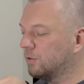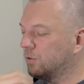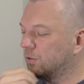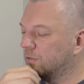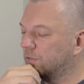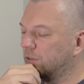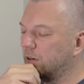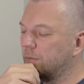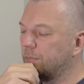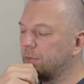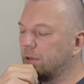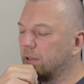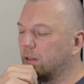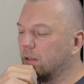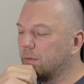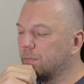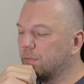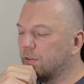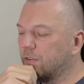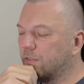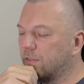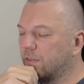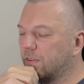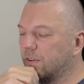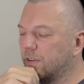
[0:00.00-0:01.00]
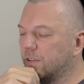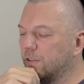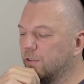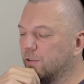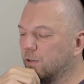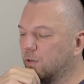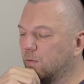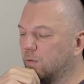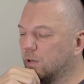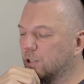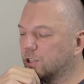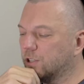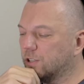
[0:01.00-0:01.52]
let me reread your
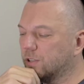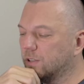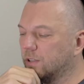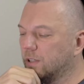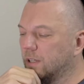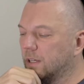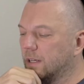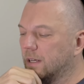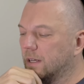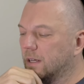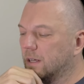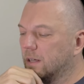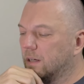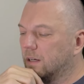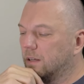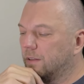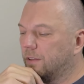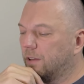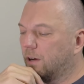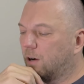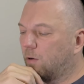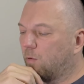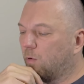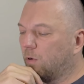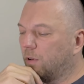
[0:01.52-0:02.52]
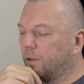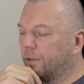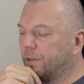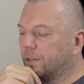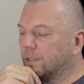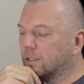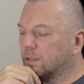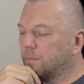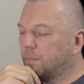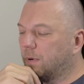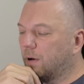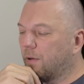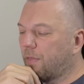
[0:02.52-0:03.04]
question. The quality is
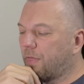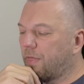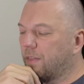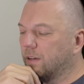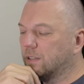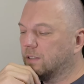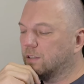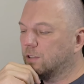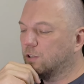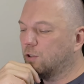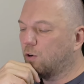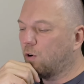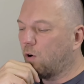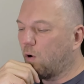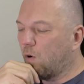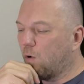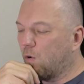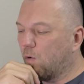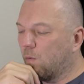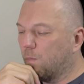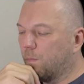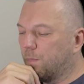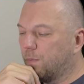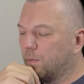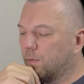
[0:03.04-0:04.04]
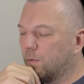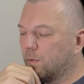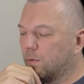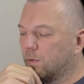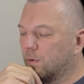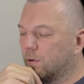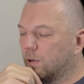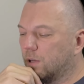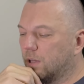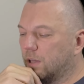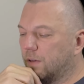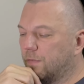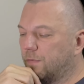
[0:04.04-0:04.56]
about the scope.
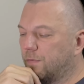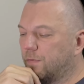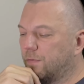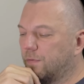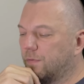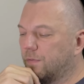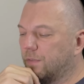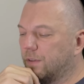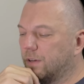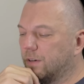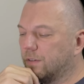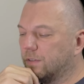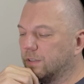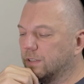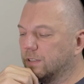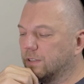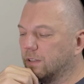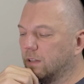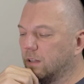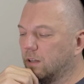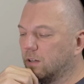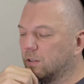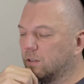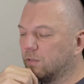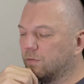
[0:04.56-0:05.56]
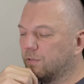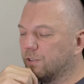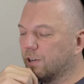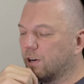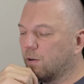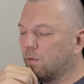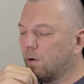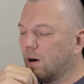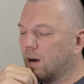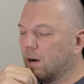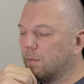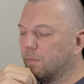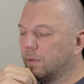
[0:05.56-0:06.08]
If there is a lot of
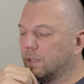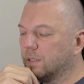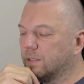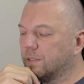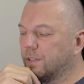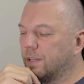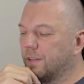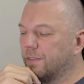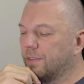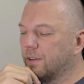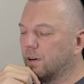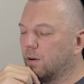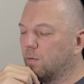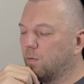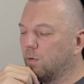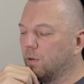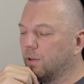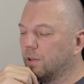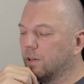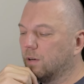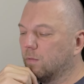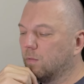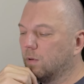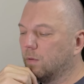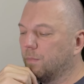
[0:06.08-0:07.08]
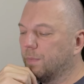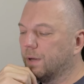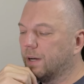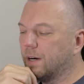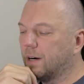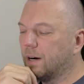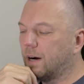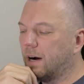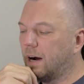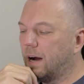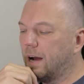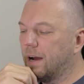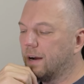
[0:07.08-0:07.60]
requirements, then the quality will be
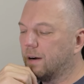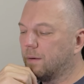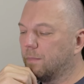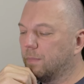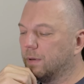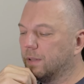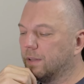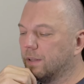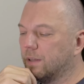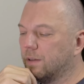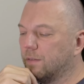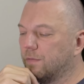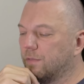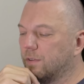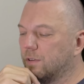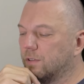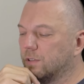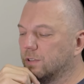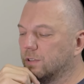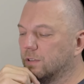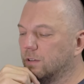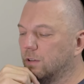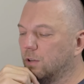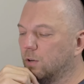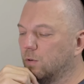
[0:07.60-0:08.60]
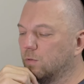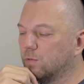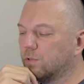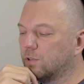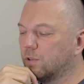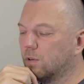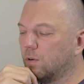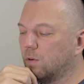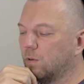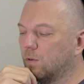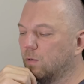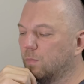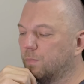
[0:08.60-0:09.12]
higher. But if there is low
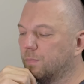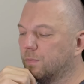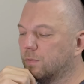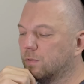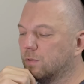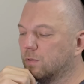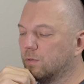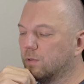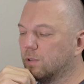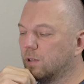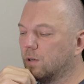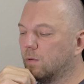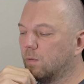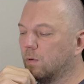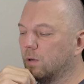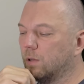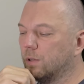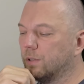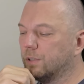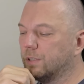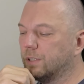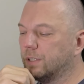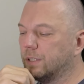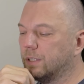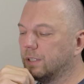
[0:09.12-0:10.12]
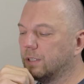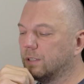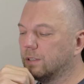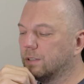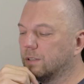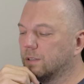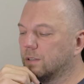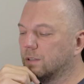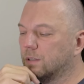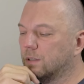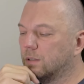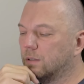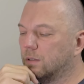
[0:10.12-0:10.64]
scope, so the quality is
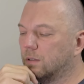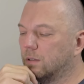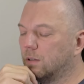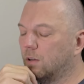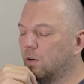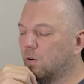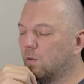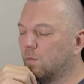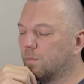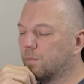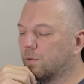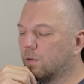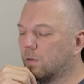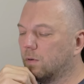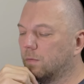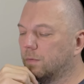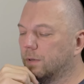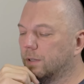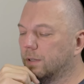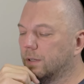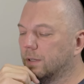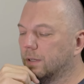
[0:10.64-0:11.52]
low probably.